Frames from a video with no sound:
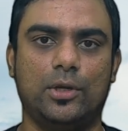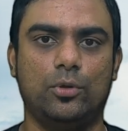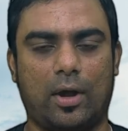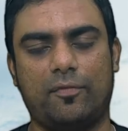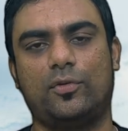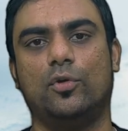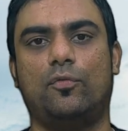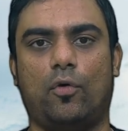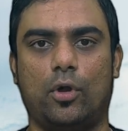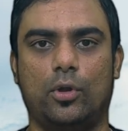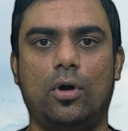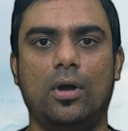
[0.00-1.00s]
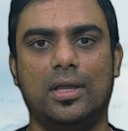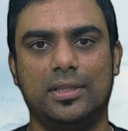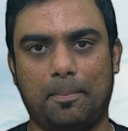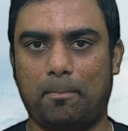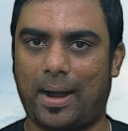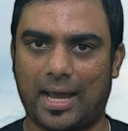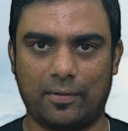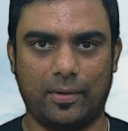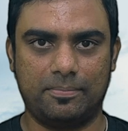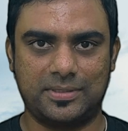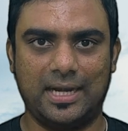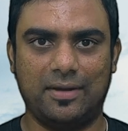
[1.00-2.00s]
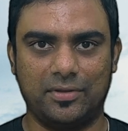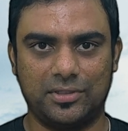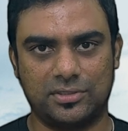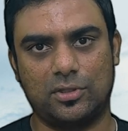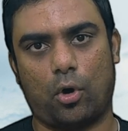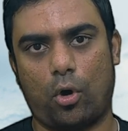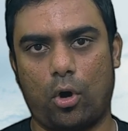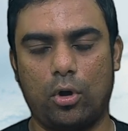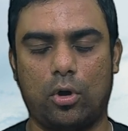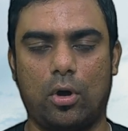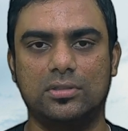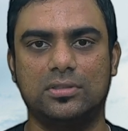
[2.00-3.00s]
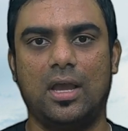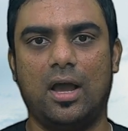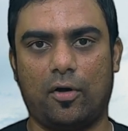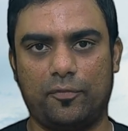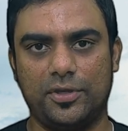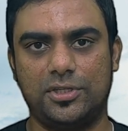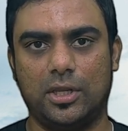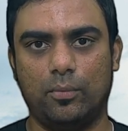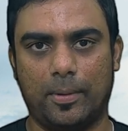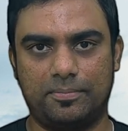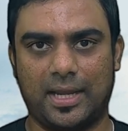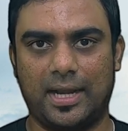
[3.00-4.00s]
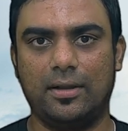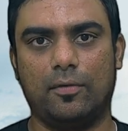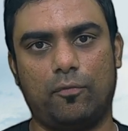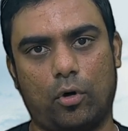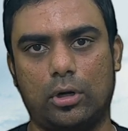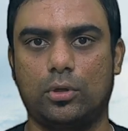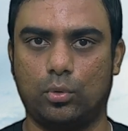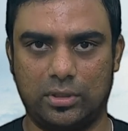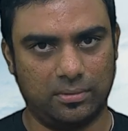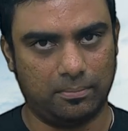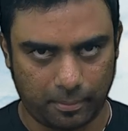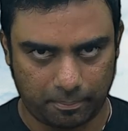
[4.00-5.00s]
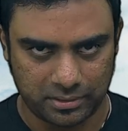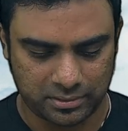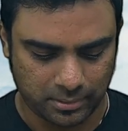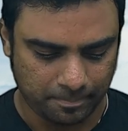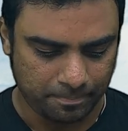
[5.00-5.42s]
You have to follow the PAR website, which is the Hong Kong's official website for tourism purpose.